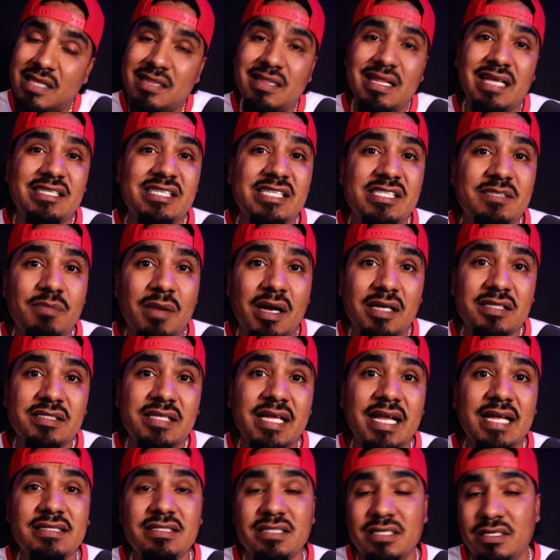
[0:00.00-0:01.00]
That's just my
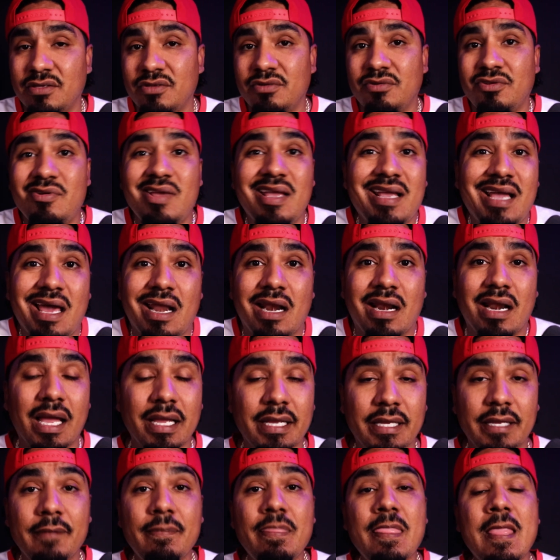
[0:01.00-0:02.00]
stance, and you ain't gotta
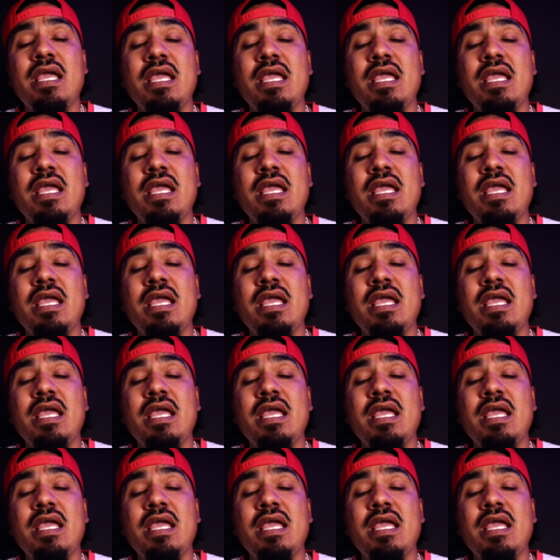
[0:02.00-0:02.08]
like it.